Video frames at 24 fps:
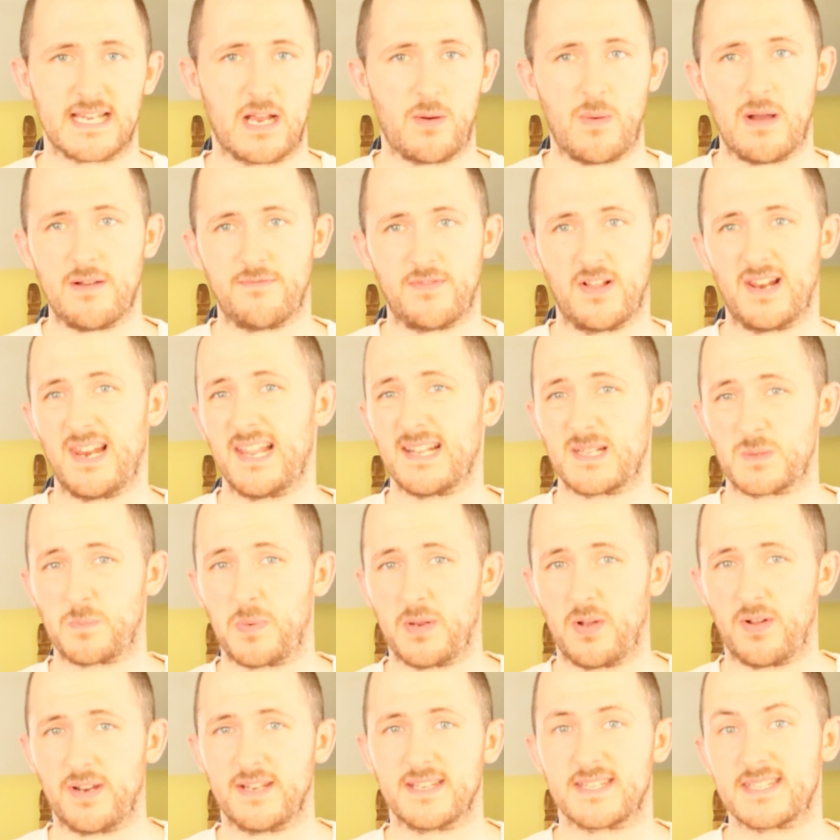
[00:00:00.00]
However, let's
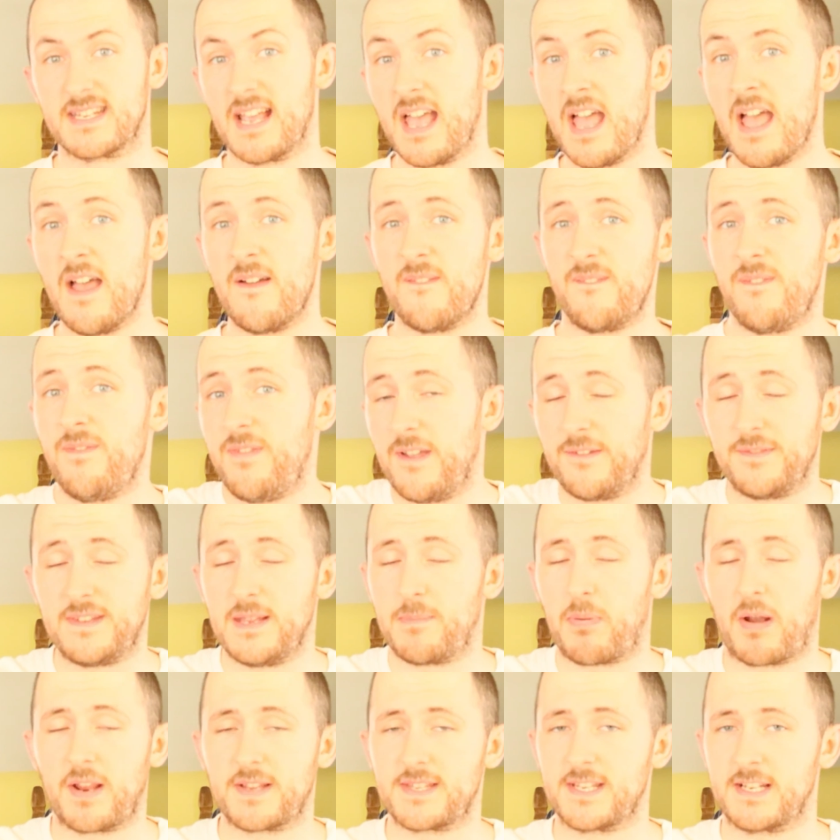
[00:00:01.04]
be honest, 50
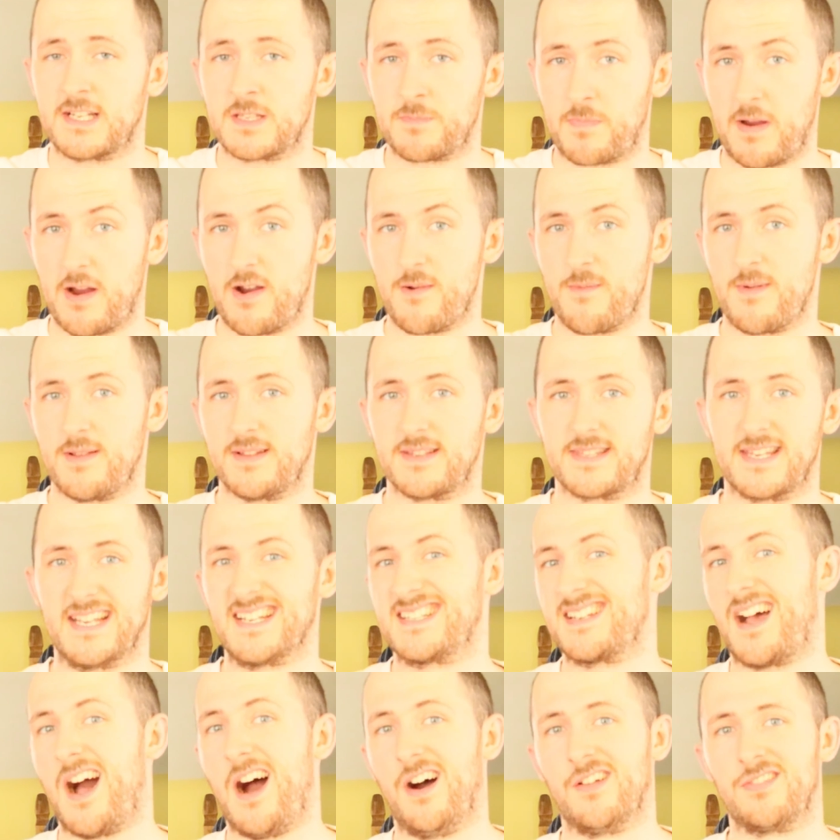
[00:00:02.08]
plus experiments,
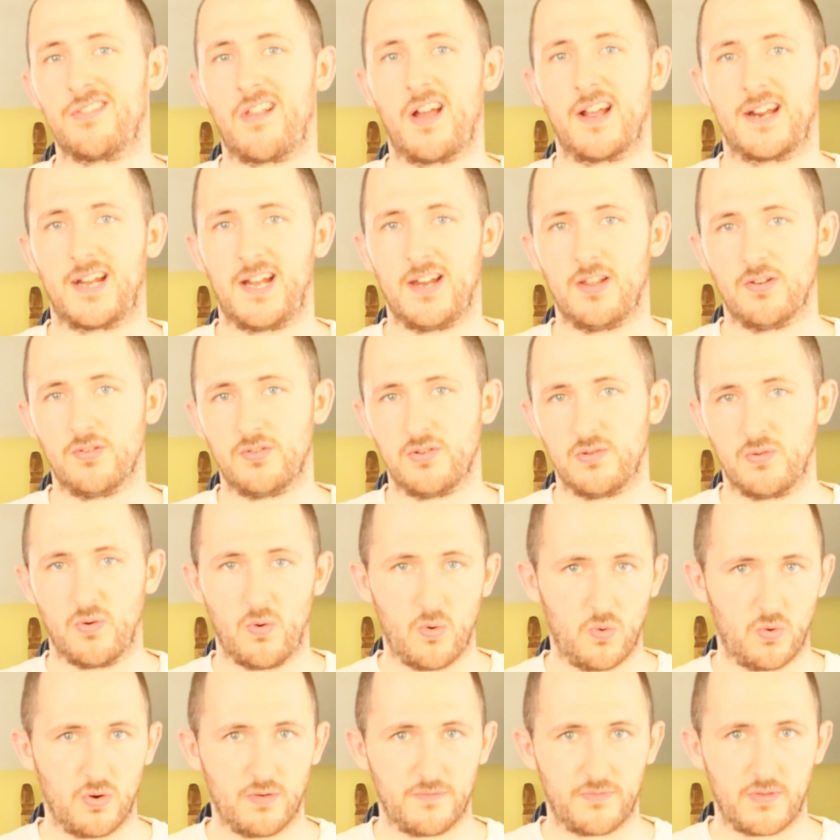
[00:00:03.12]
it's unlikely you'll do
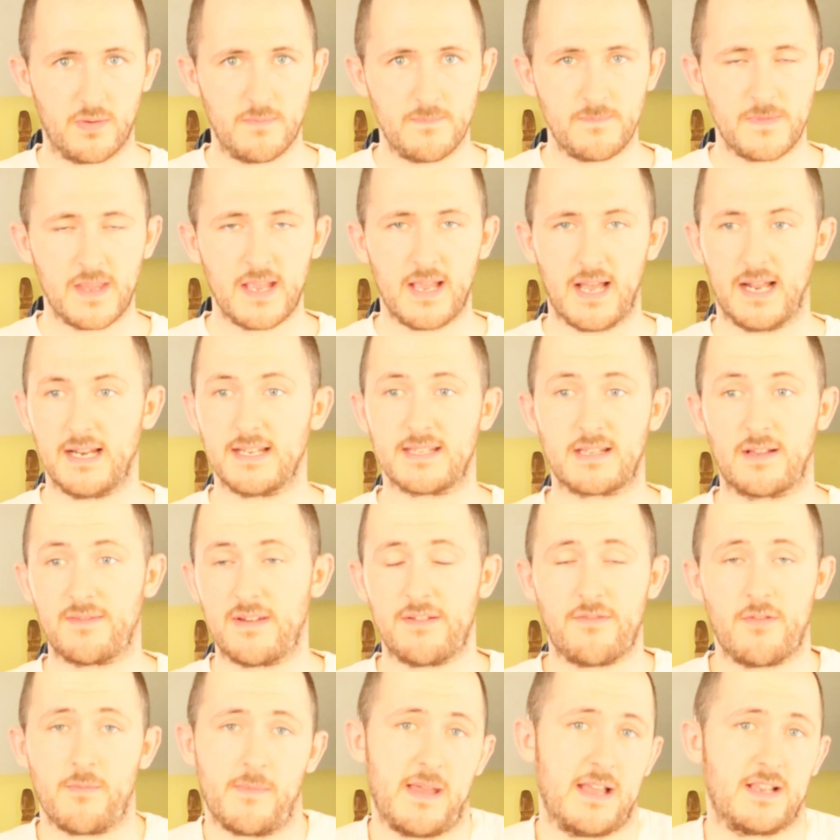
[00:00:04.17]
all of them. At least I've
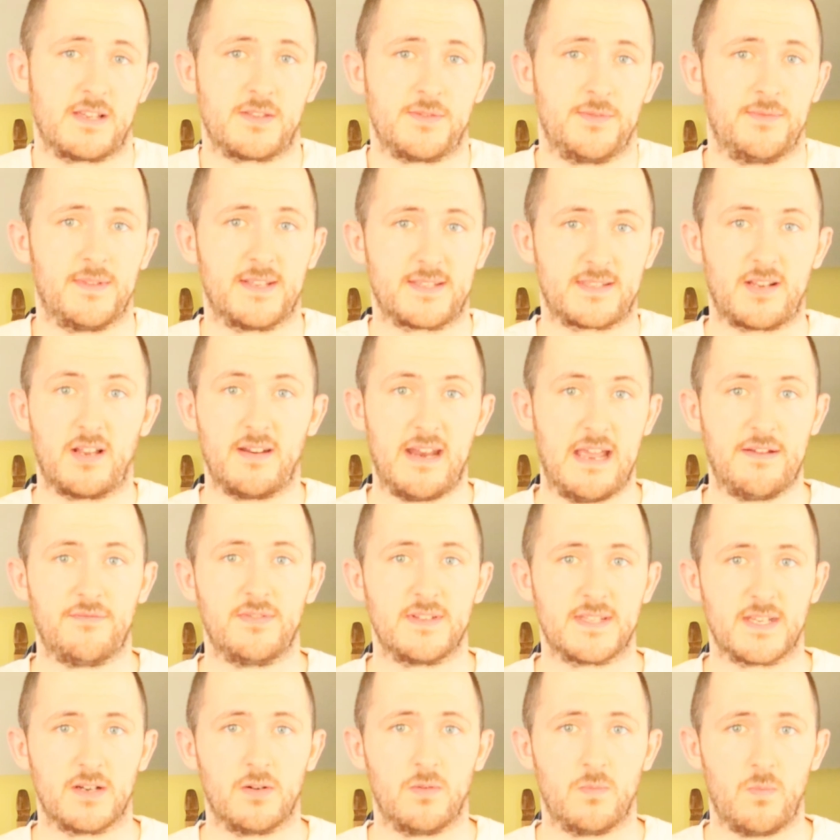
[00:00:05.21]
never met a student that's done
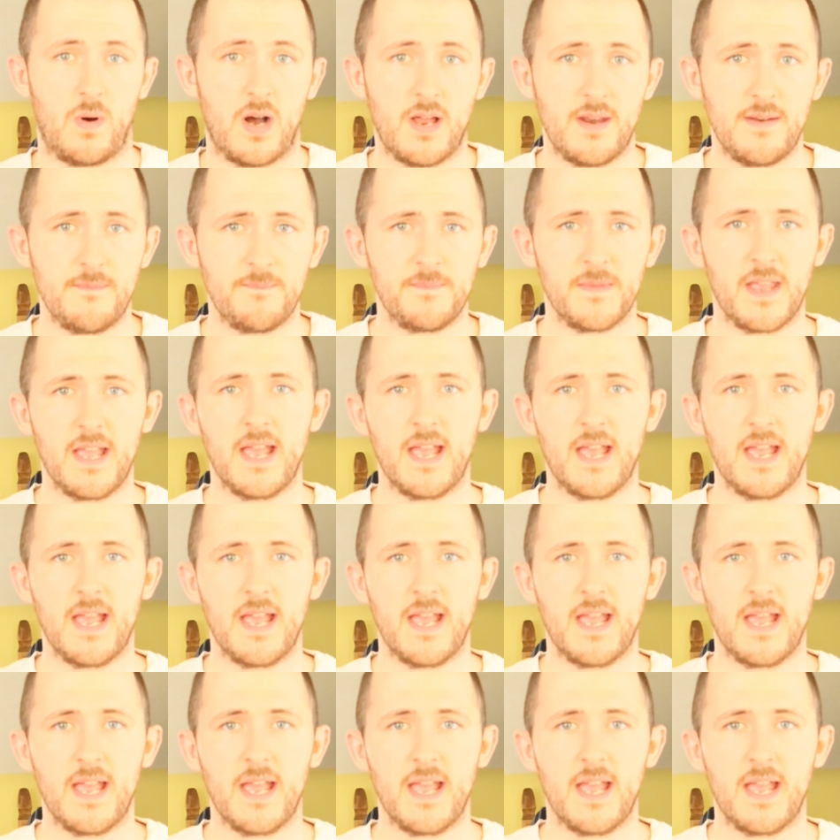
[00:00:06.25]
every single one.